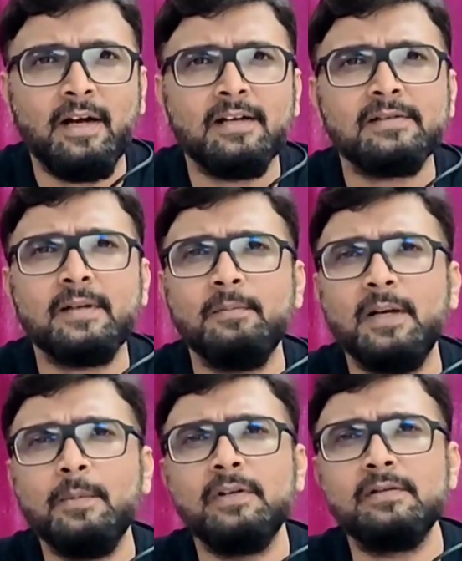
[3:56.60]
has some
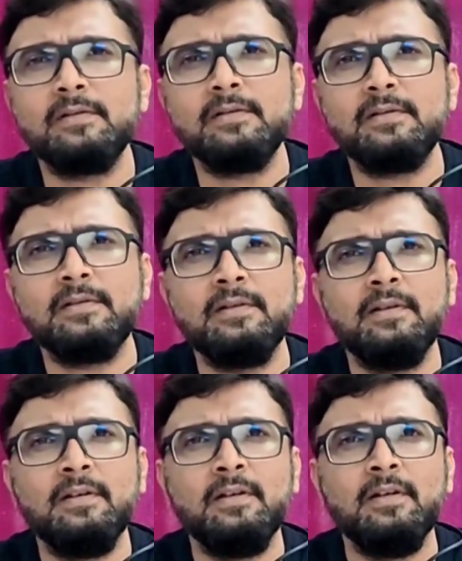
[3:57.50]
limitations.
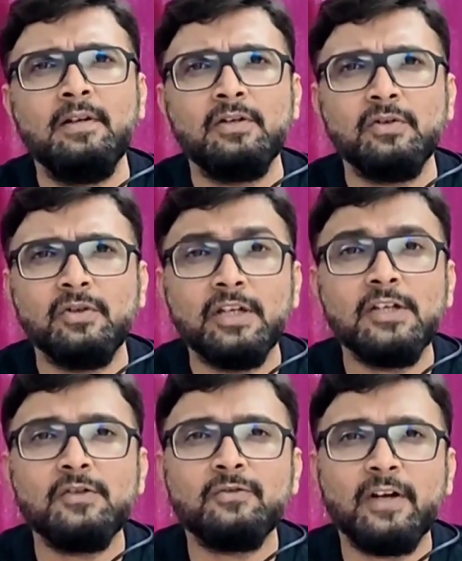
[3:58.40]
So you
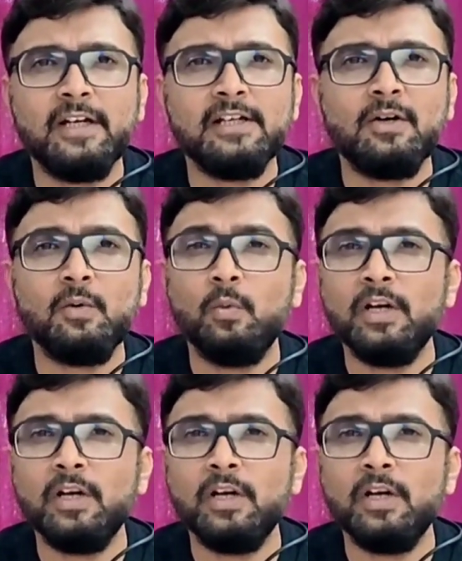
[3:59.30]
need to find it out